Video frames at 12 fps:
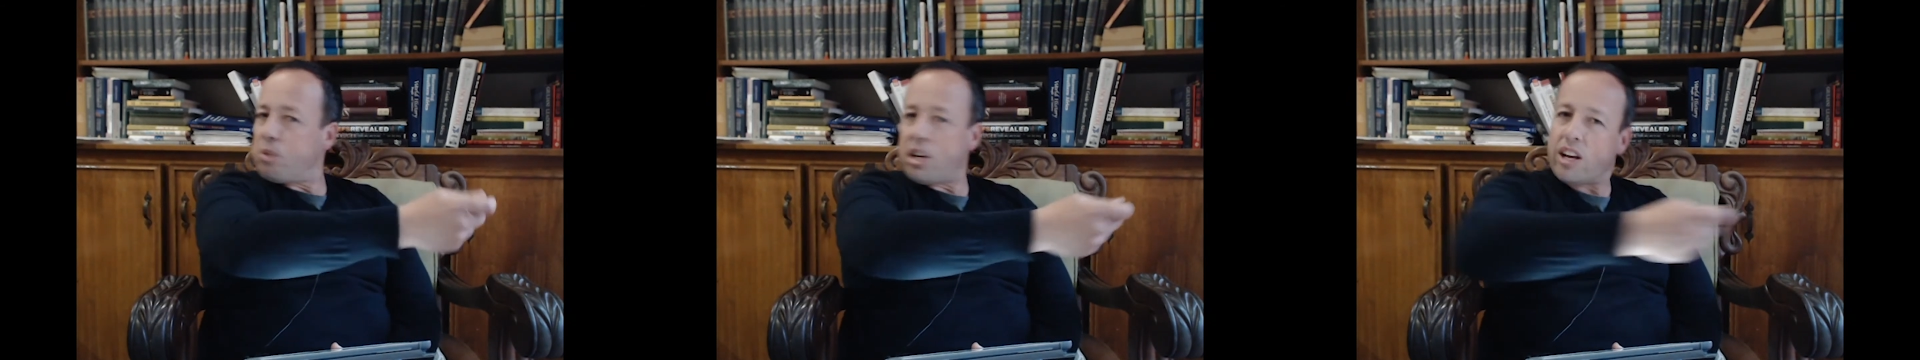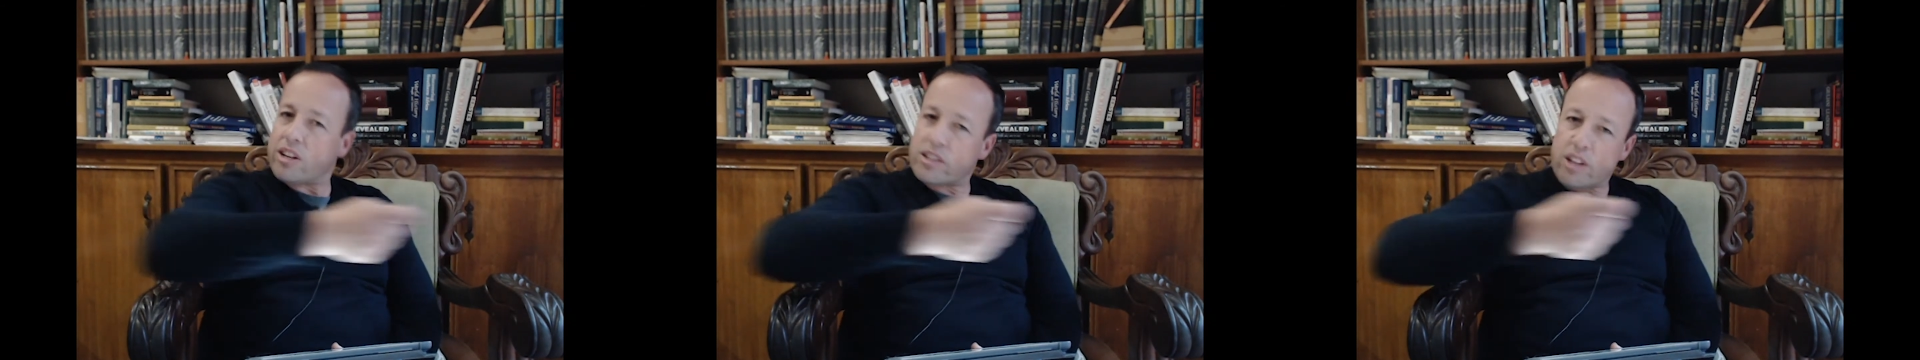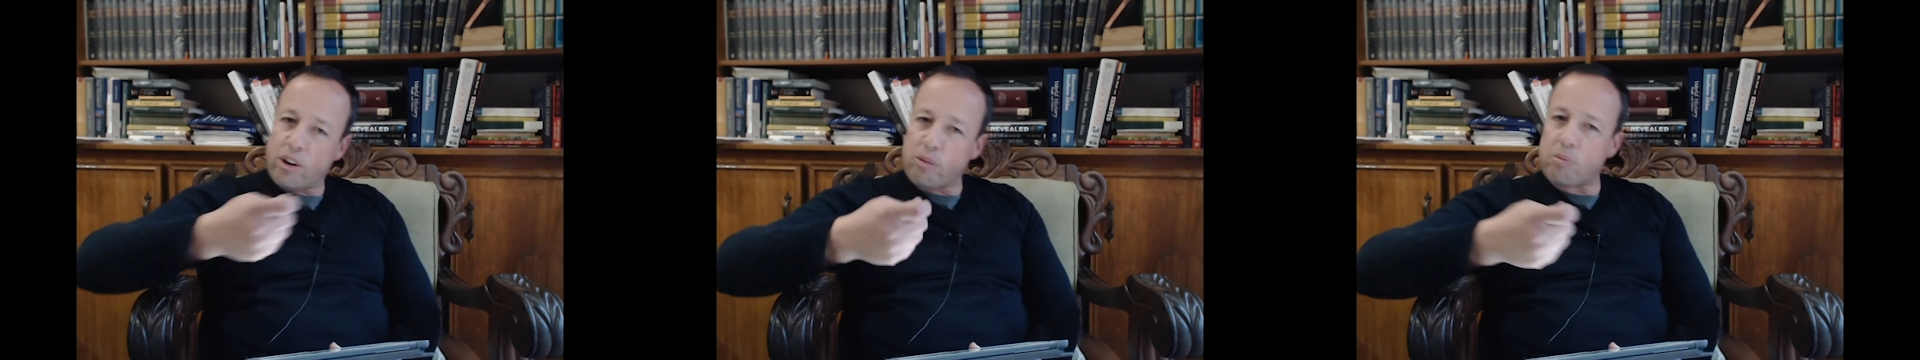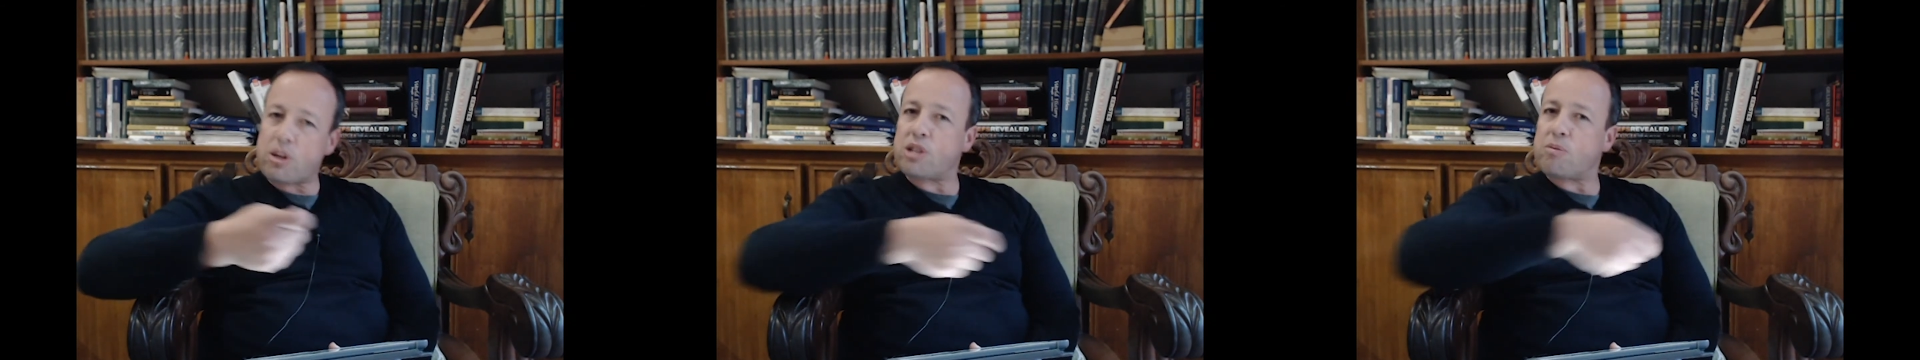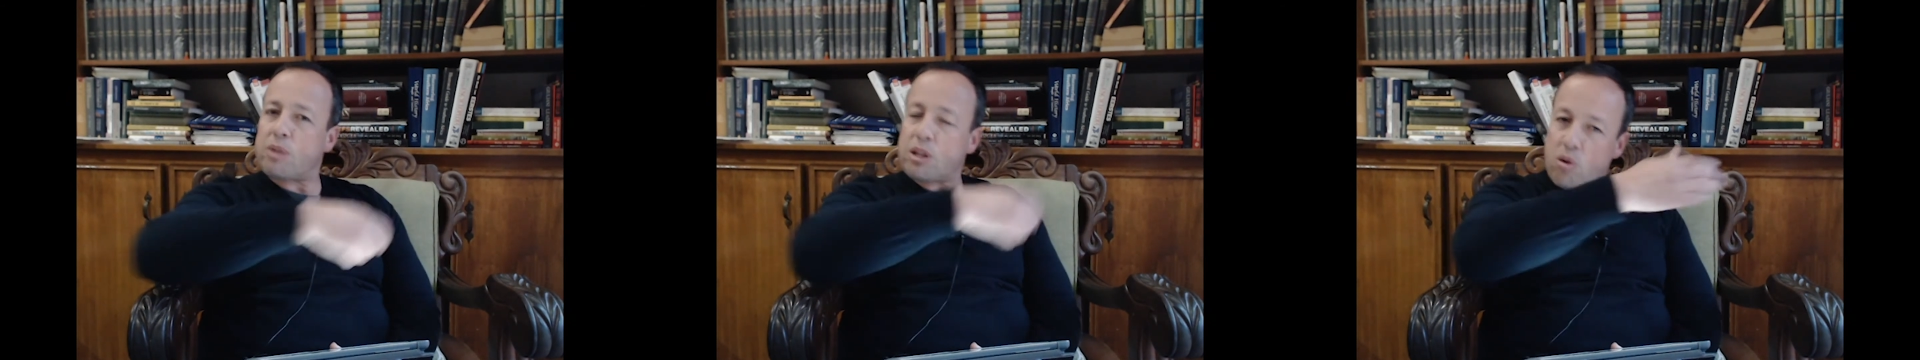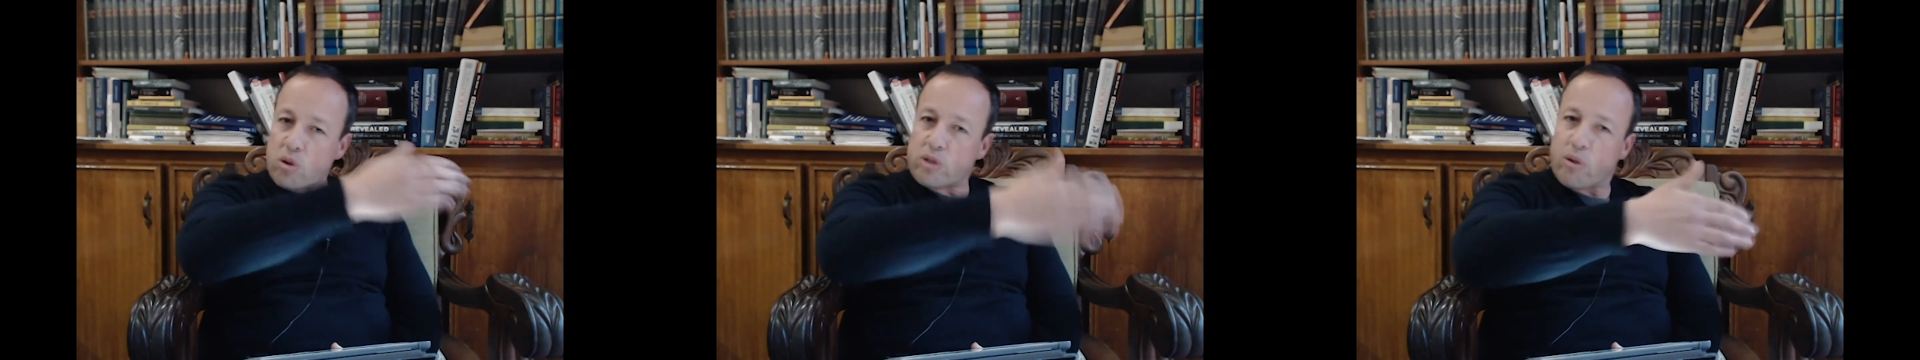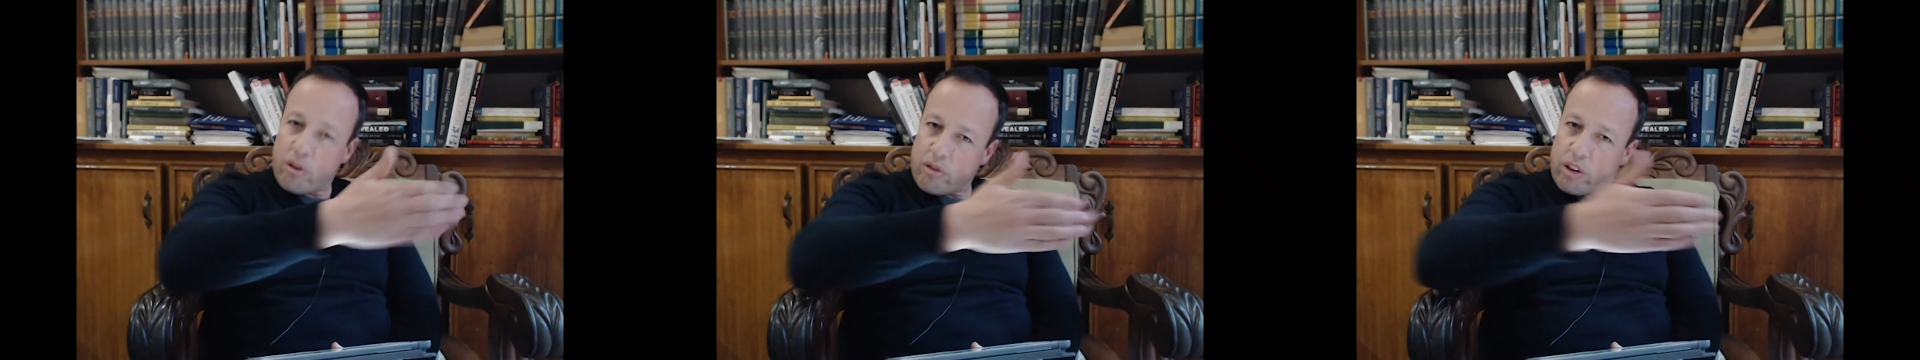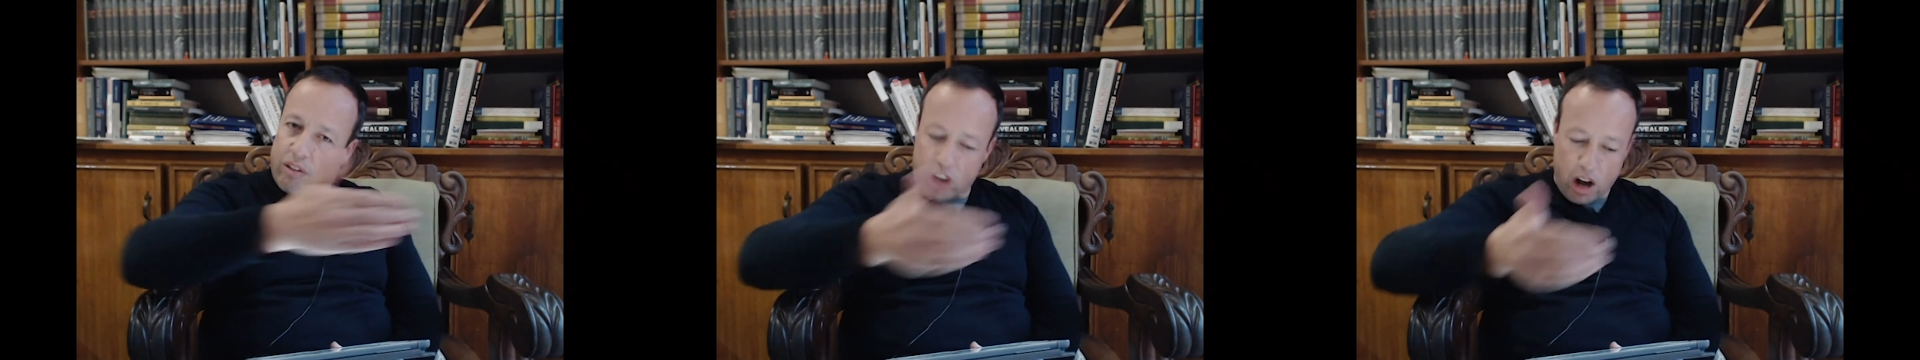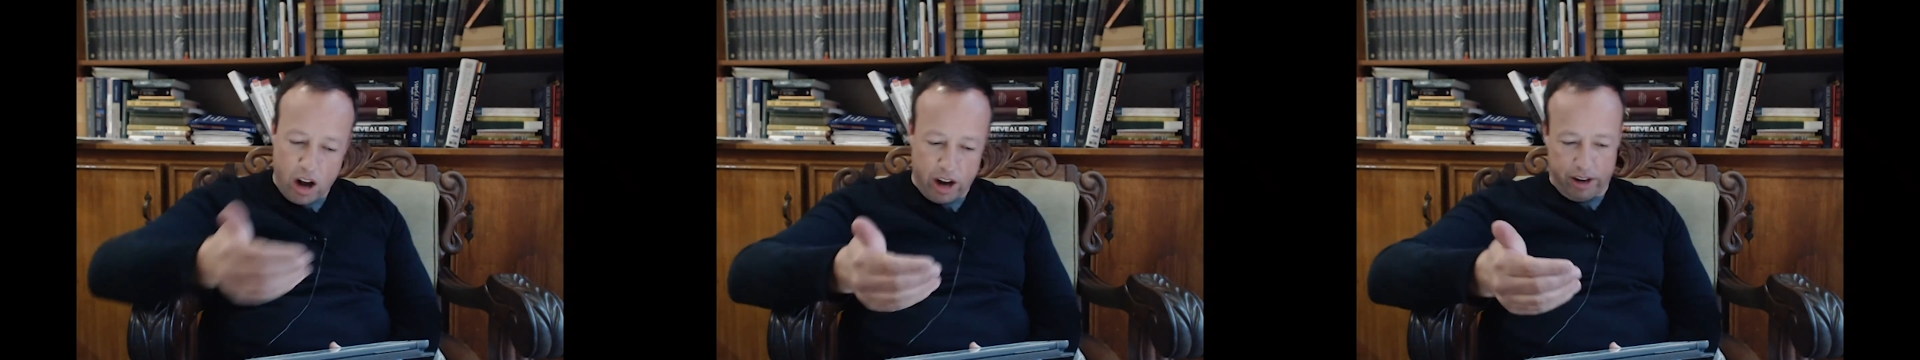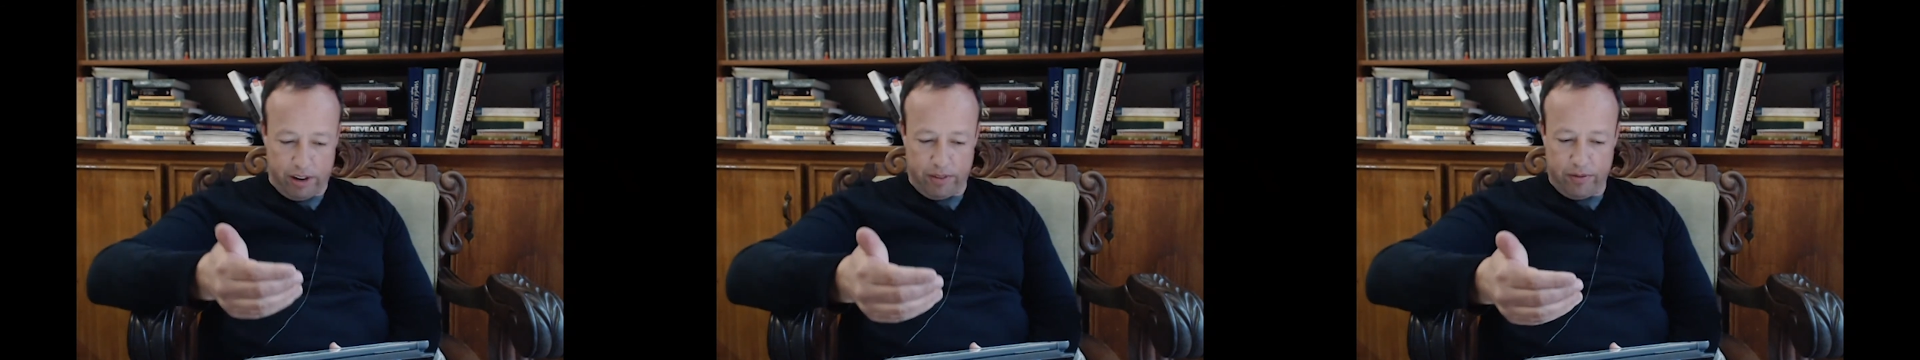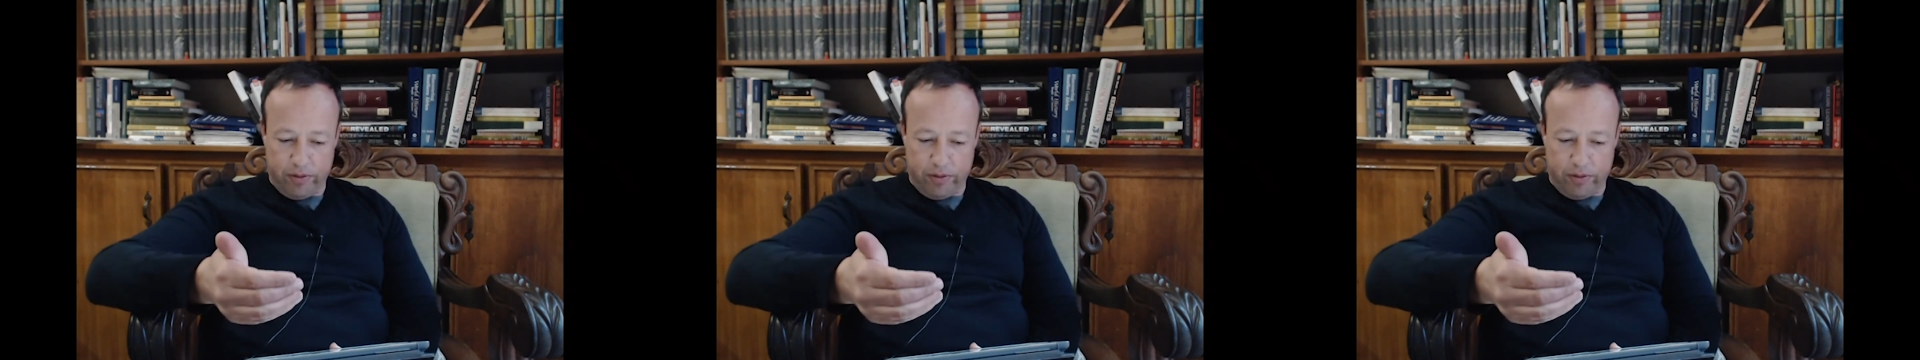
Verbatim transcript: be eternal priest because all of them died.